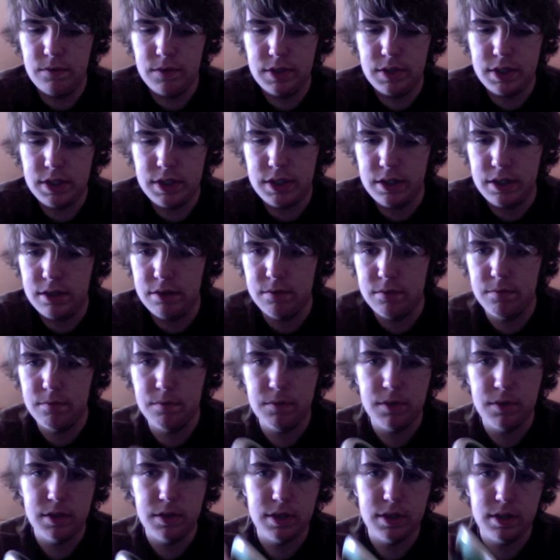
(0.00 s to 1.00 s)
So
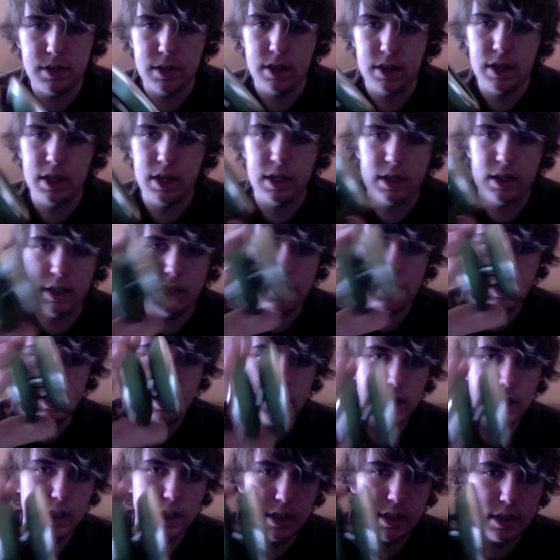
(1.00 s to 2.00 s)
as I
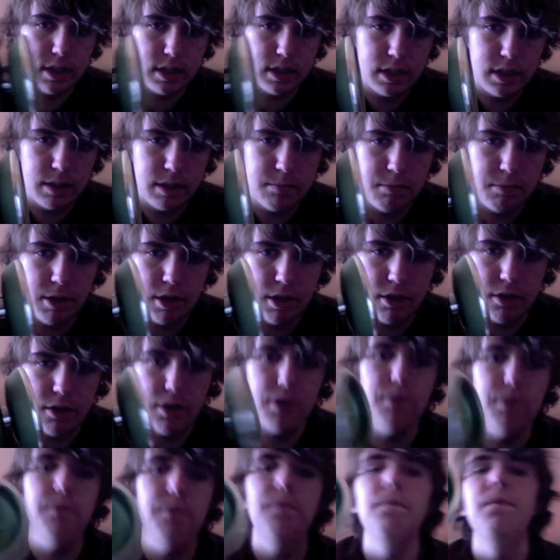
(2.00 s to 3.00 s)
said, it's a slim
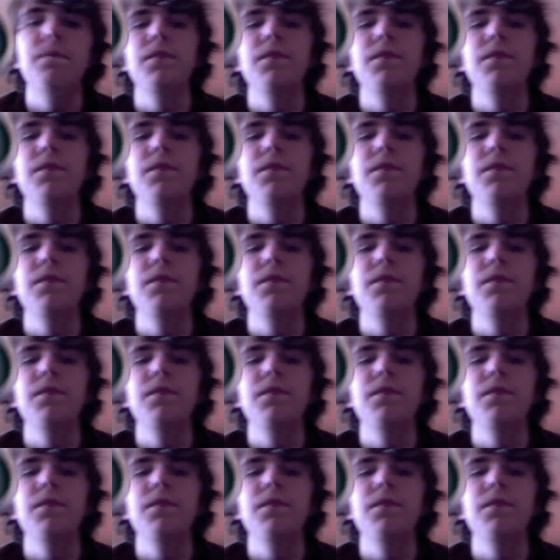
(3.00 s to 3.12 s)
yo-yo.